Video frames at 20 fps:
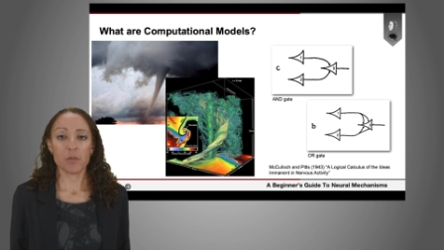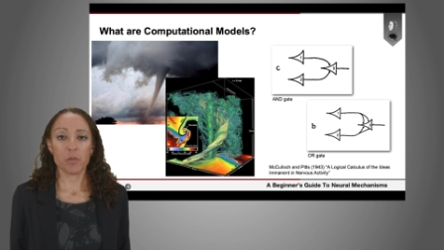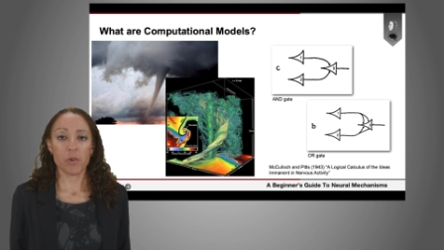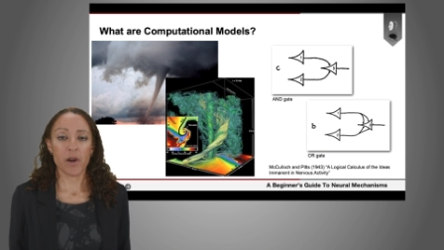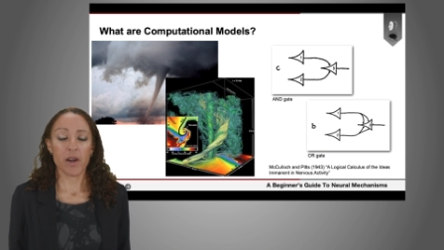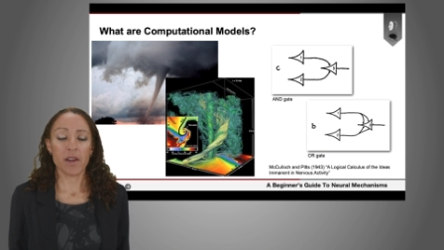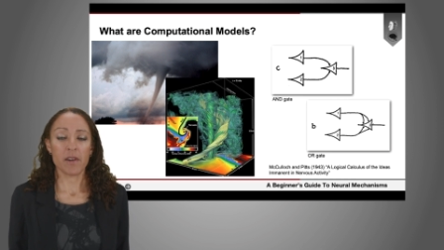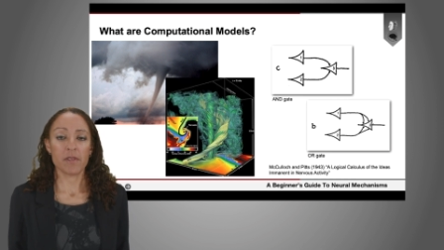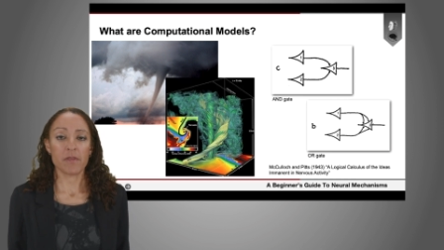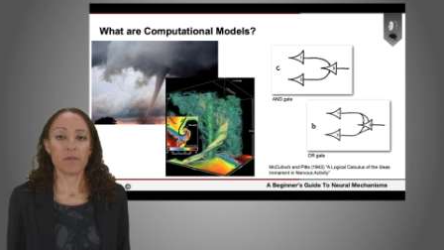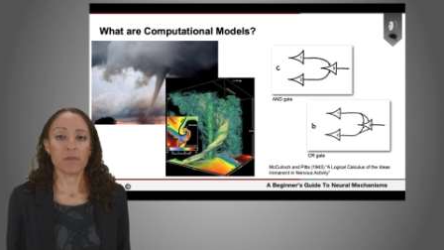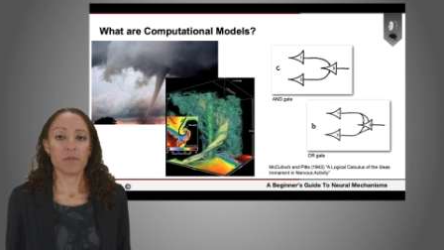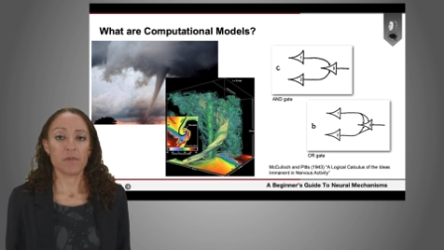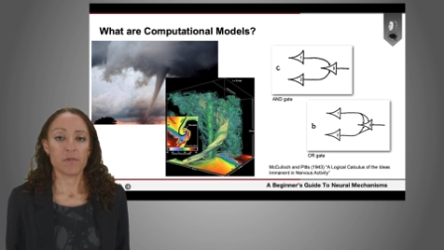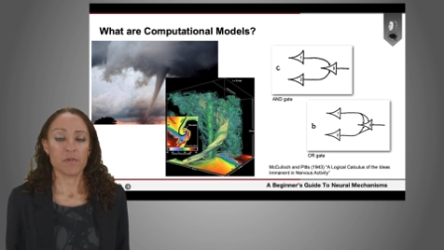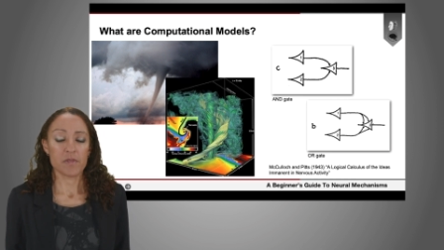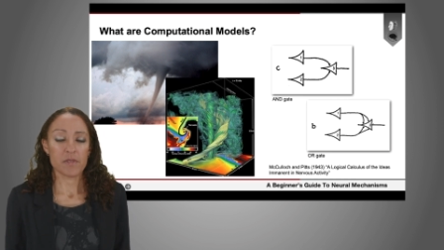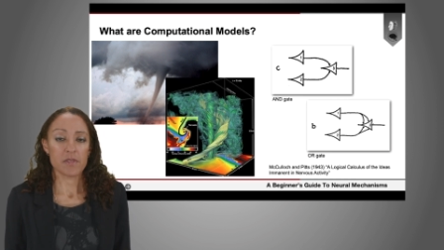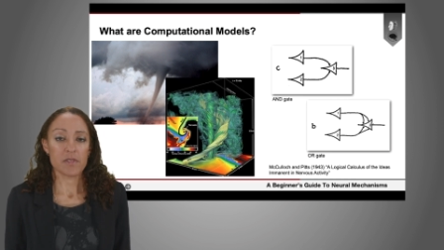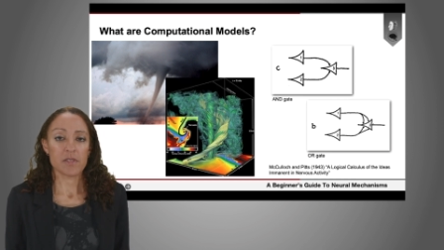the brain
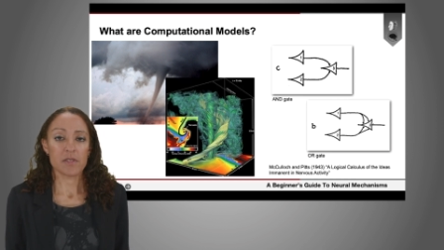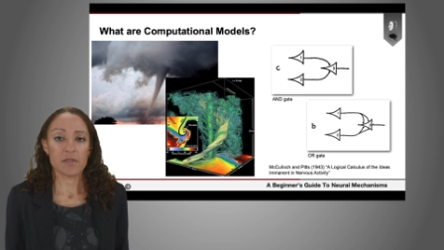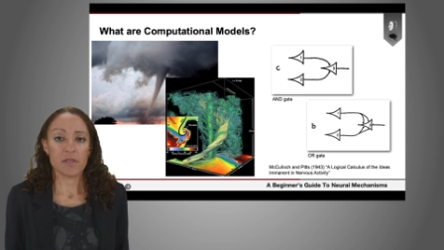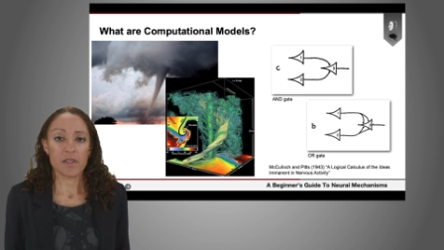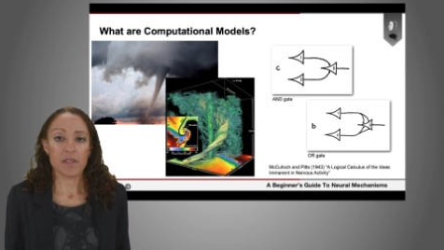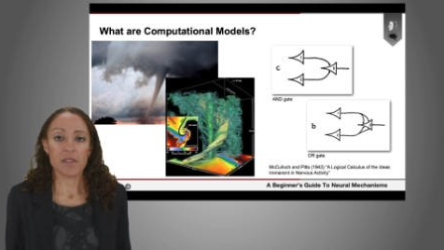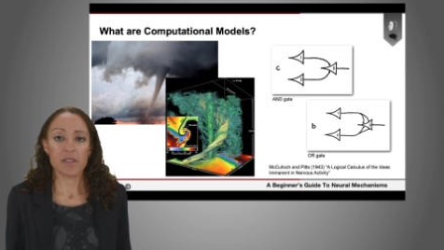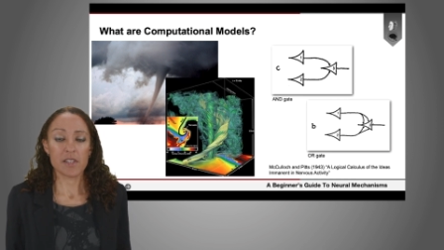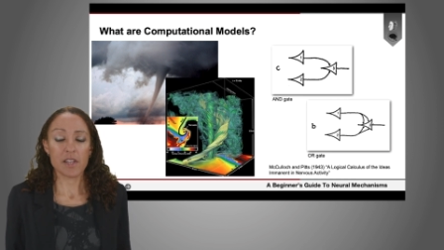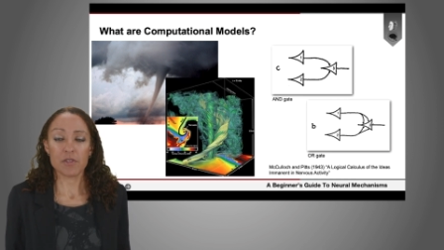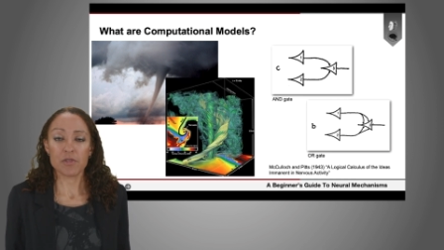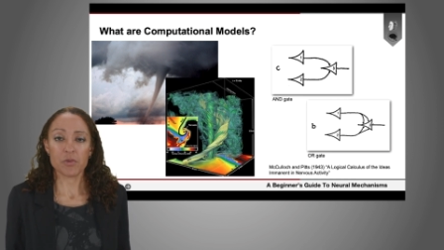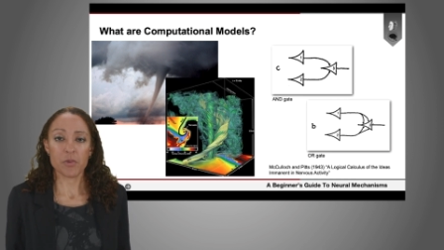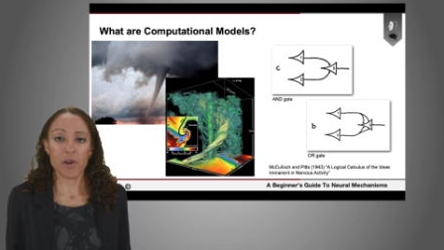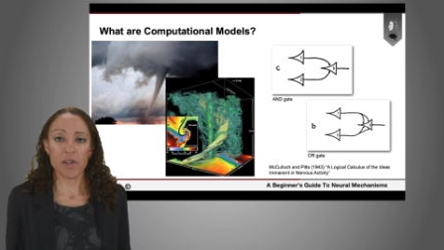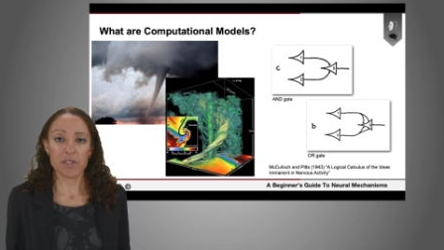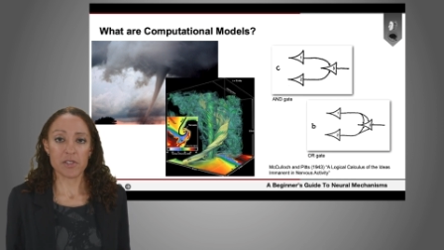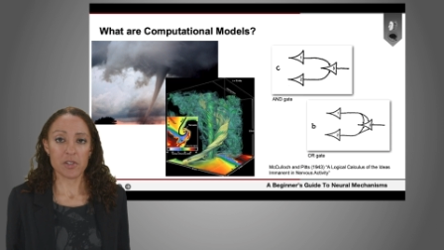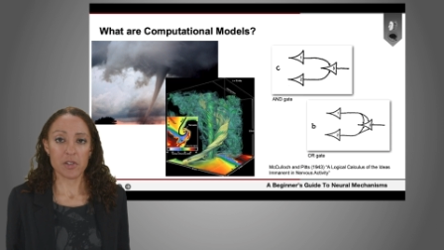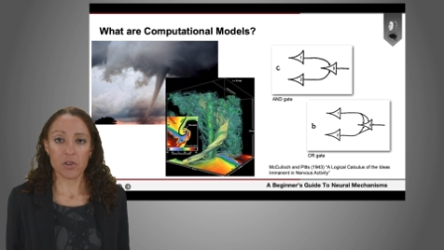gives
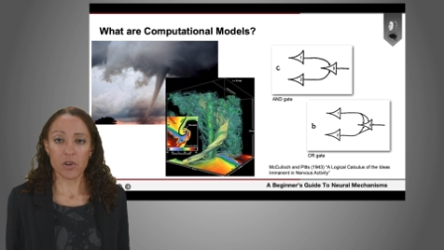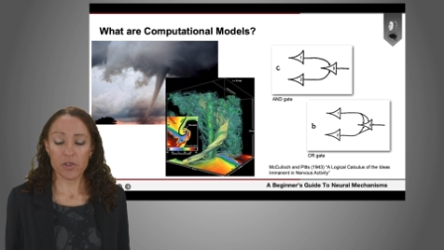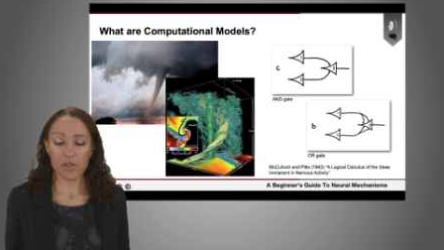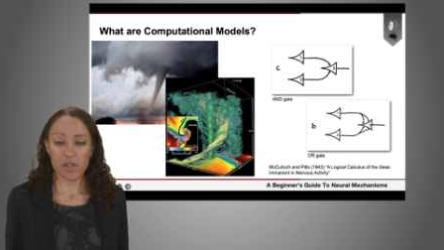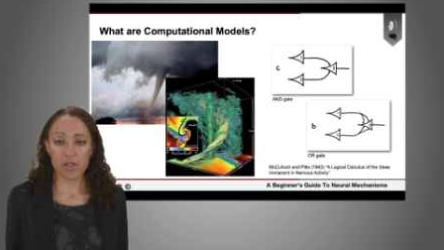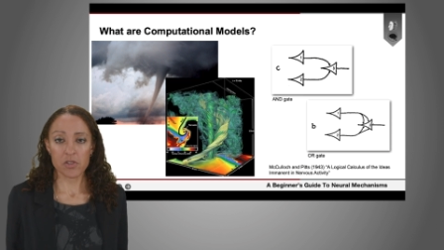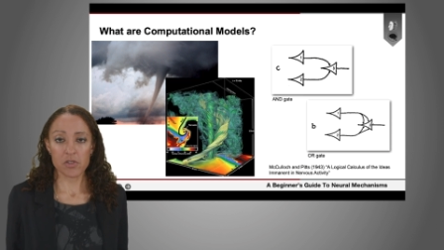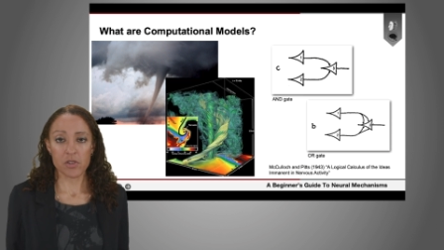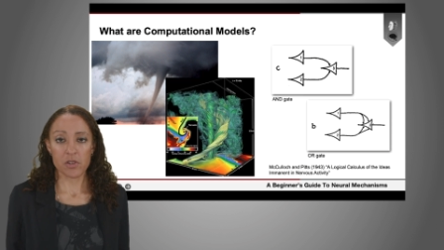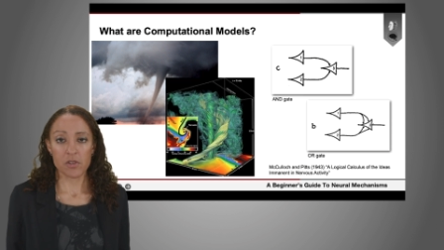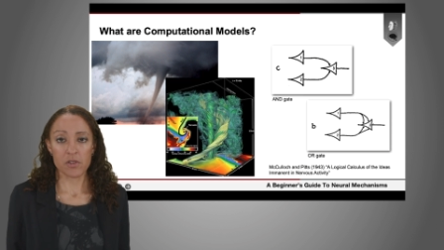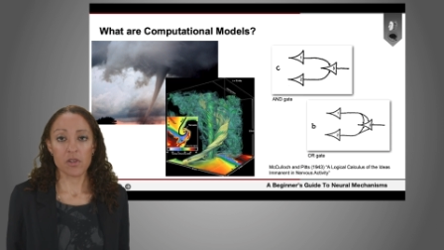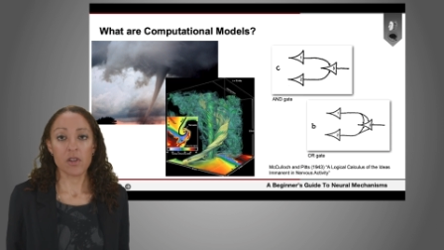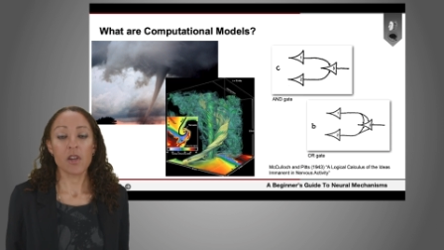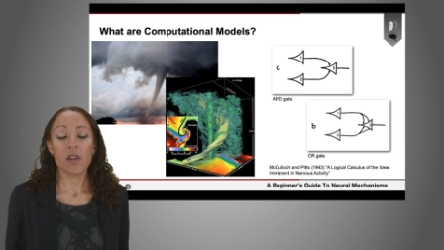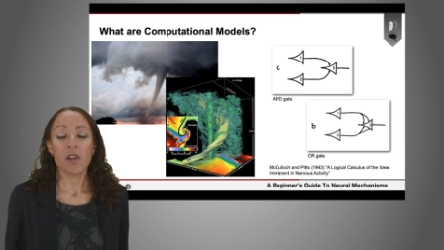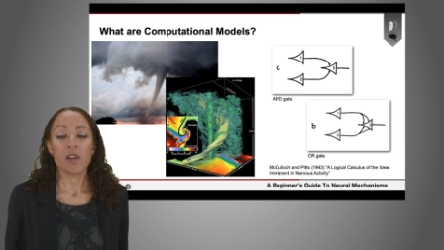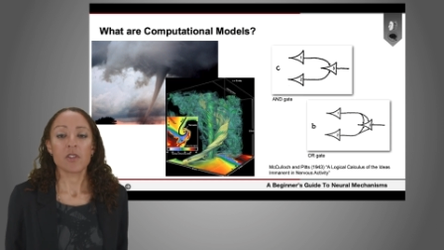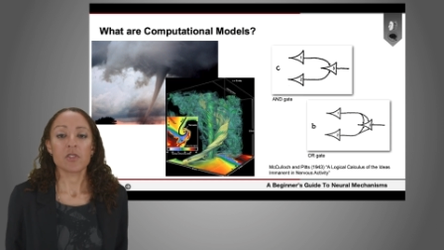rise to cognition.